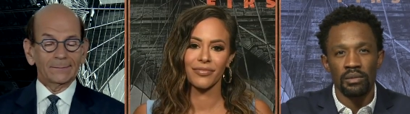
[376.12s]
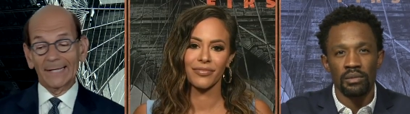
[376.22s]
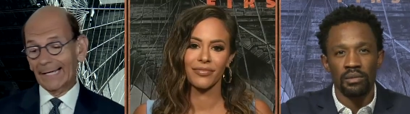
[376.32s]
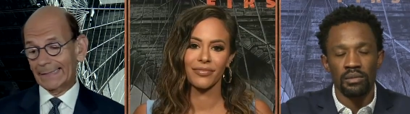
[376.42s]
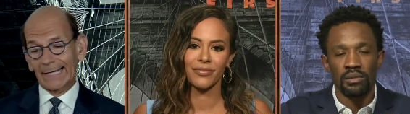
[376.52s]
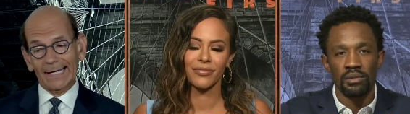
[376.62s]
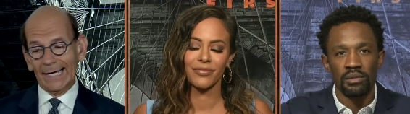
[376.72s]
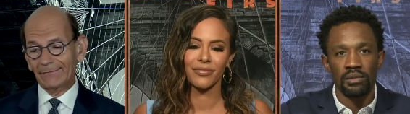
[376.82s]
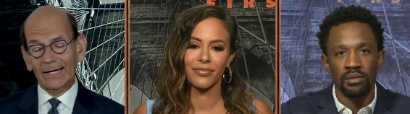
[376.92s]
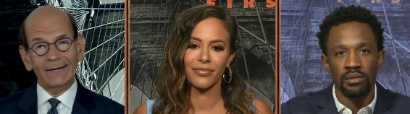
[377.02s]
Speaker 1: Man,
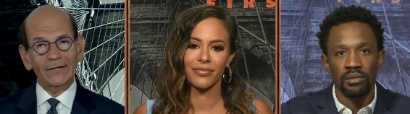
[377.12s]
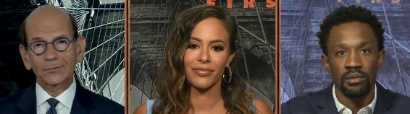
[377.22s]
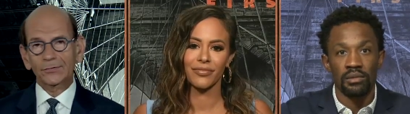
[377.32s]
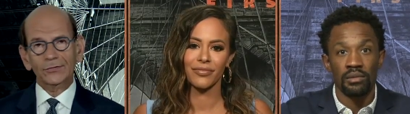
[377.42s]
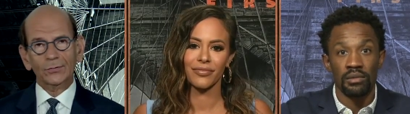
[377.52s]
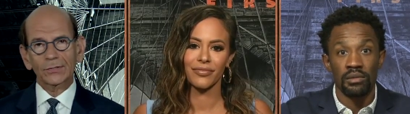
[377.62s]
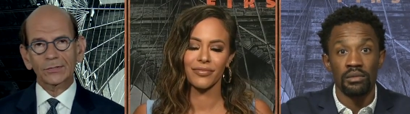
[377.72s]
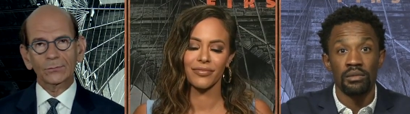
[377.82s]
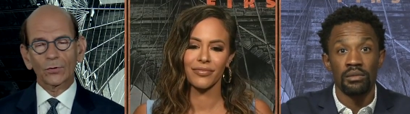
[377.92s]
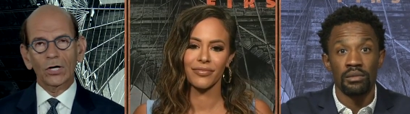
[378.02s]
I, have I've answered this
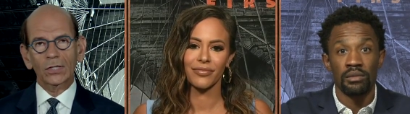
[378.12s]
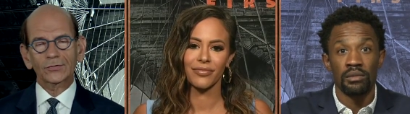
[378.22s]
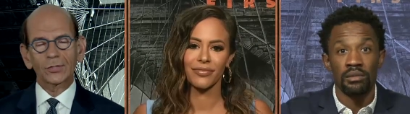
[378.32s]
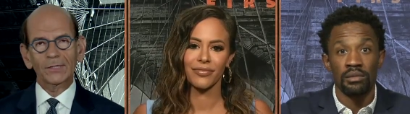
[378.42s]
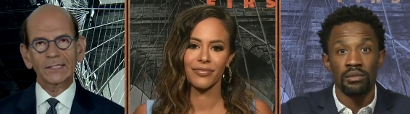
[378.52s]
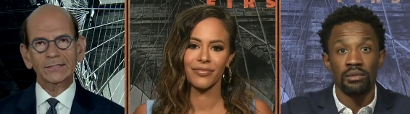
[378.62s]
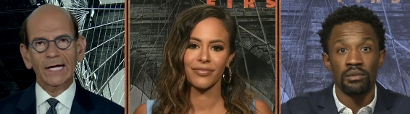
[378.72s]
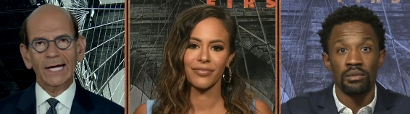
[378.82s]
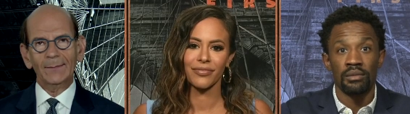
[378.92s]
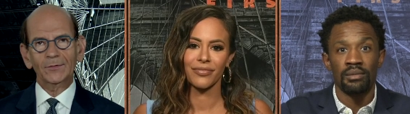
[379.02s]
question wrong so many
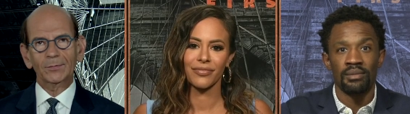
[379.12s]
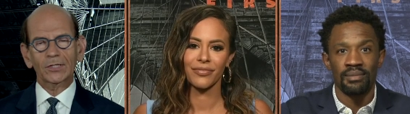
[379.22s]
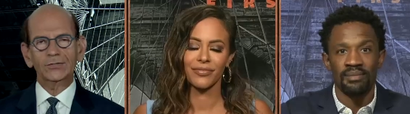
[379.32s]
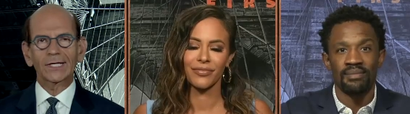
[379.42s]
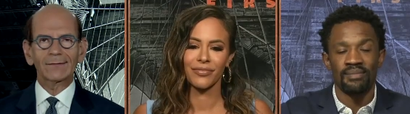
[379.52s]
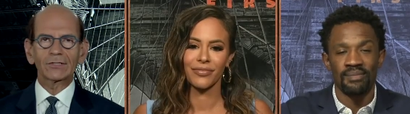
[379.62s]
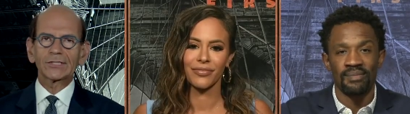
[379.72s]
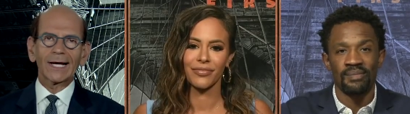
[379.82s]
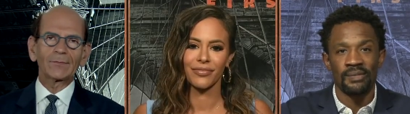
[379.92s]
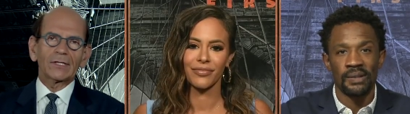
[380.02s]
times because every
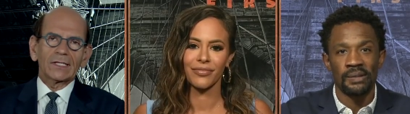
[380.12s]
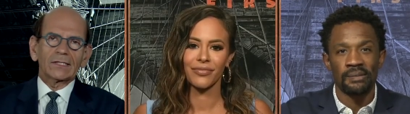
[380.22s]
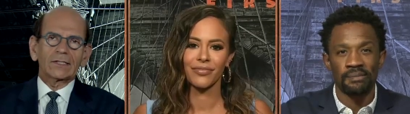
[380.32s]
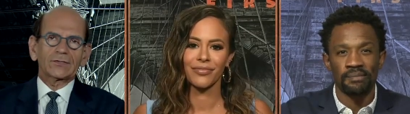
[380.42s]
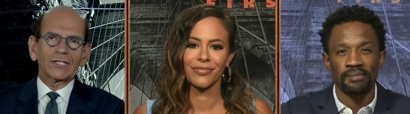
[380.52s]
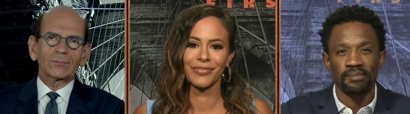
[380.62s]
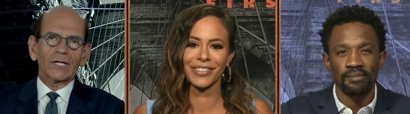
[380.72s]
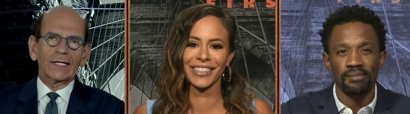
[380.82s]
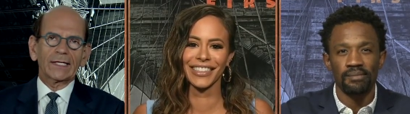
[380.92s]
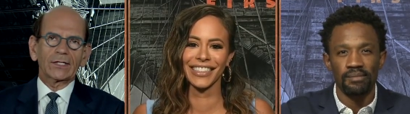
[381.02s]
time it, it
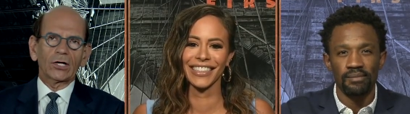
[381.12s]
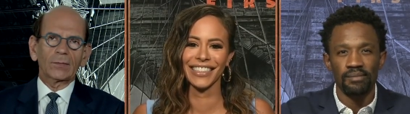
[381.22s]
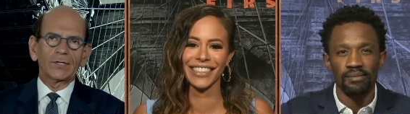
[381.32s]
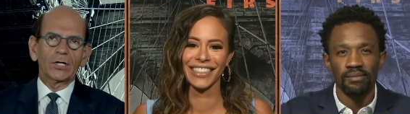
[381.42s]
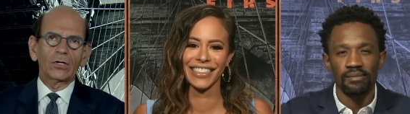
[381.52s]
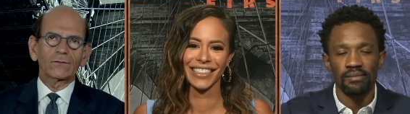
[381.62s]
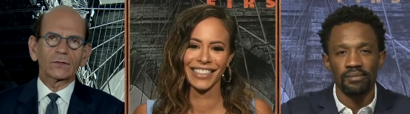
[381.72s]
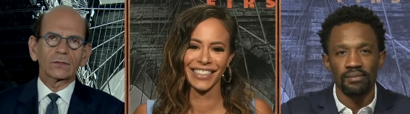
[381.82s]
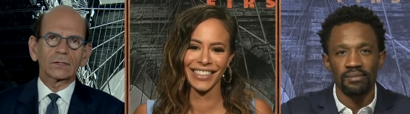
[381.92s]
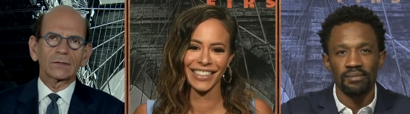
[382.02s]
seems like it ought to be
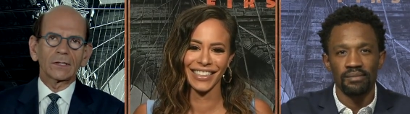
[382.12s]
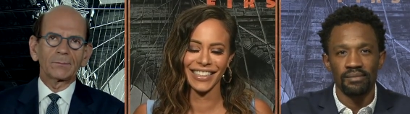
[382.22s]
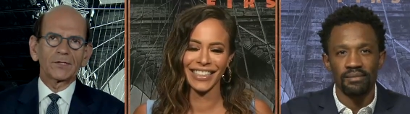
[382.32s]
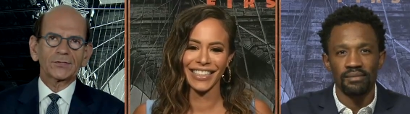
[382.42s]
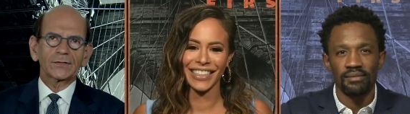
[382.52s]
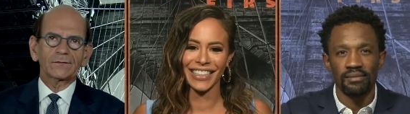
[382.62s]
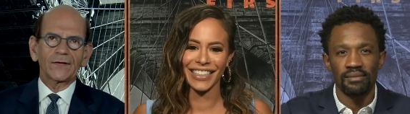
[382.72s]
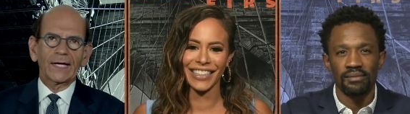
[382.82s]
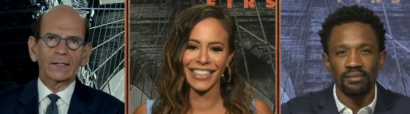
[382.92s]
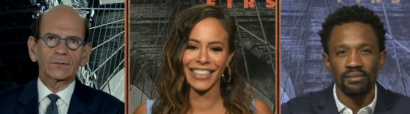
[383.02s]
over, the Michigan
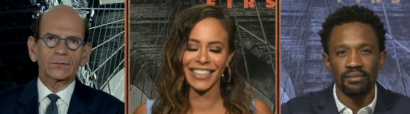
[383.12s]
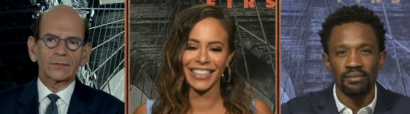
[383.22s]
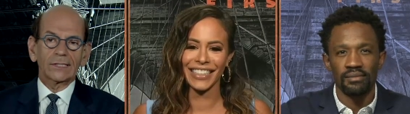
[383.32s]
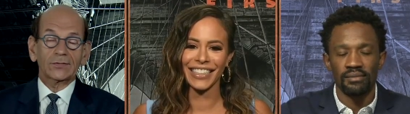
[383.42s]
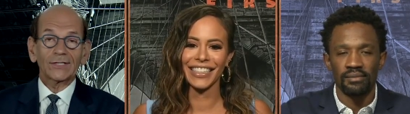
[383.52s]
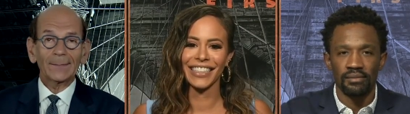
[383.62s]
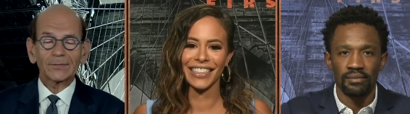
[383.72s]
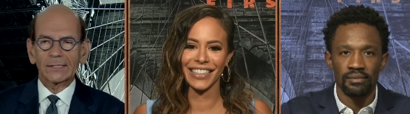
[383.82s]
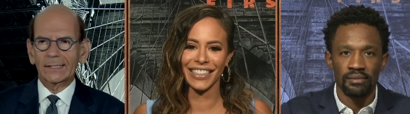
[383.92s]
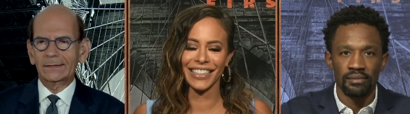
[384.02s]
fans
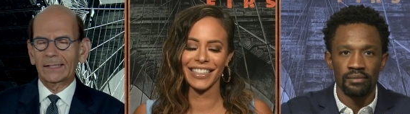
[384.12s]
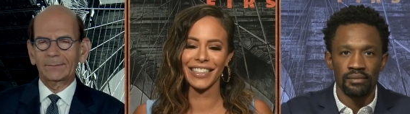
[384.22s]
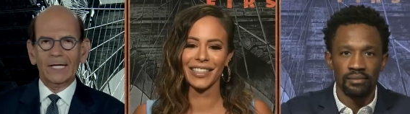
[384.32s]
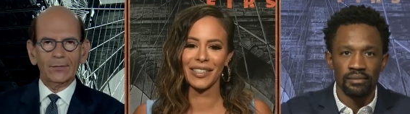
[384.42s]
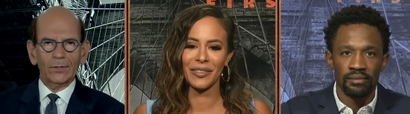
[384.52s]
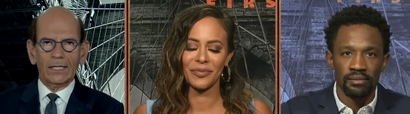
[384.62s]
accept it. And, and by the